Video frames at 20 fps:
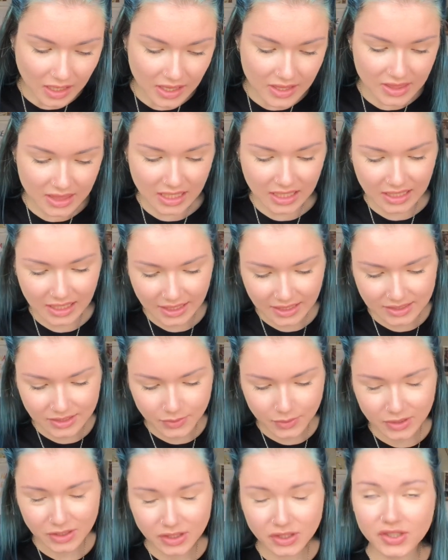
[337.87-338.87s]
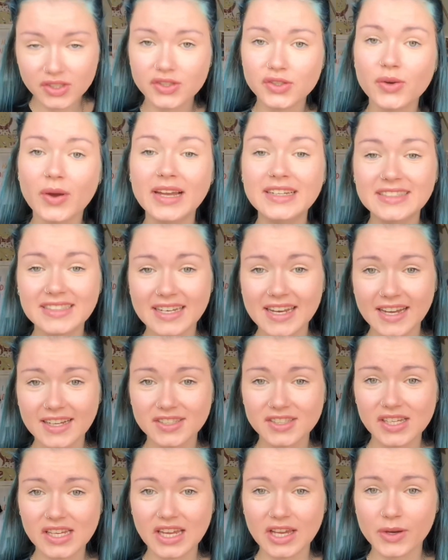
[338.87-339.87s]
The next question, so I did
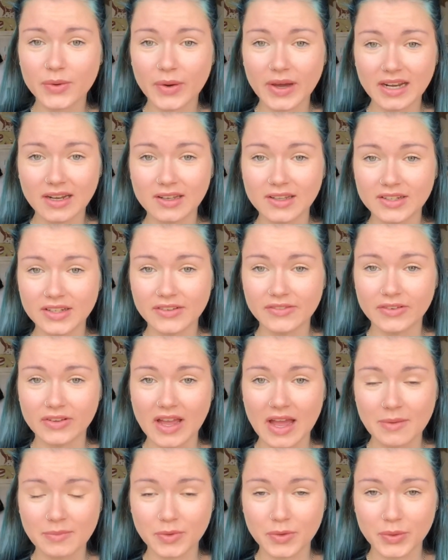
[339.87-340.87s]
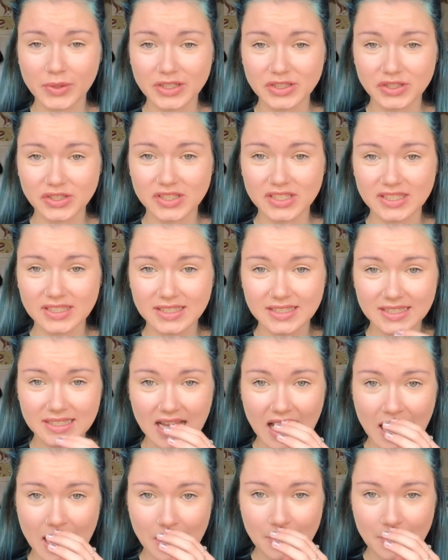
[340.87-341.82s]
actually get quite a lot of questions.